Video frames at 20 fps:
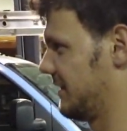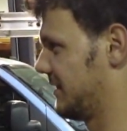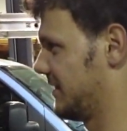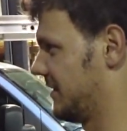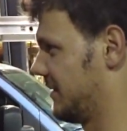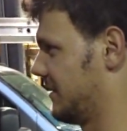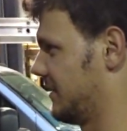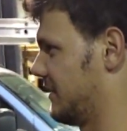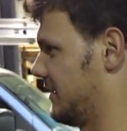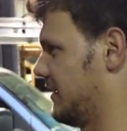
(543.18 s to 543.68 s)

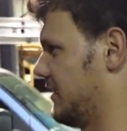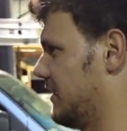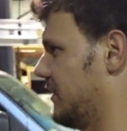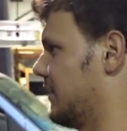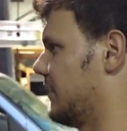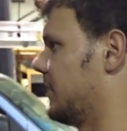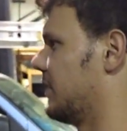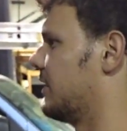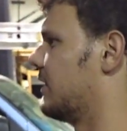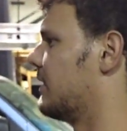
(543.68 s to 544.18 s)
oil every three
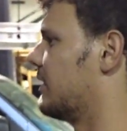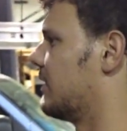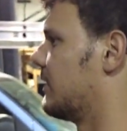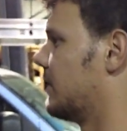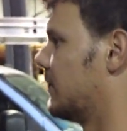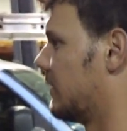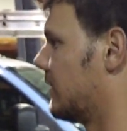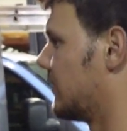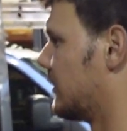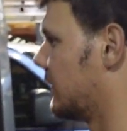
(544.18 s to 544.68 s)

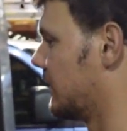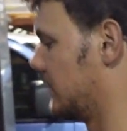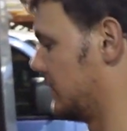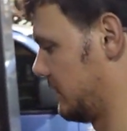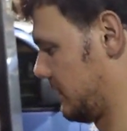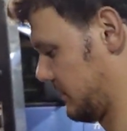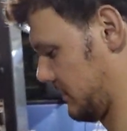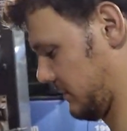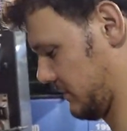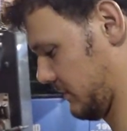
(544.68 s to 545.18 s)
miles? This
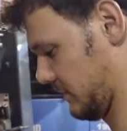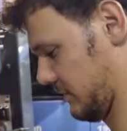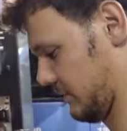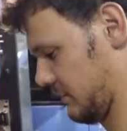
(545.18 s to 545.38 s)
guy.